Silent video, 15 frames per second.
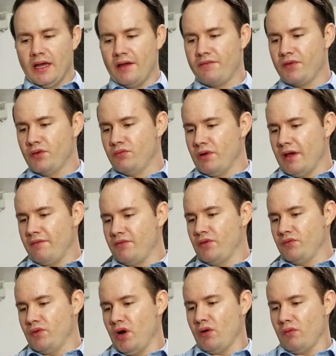If you
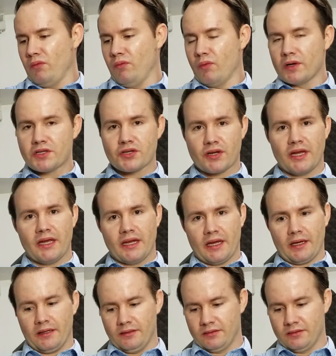know what you're getting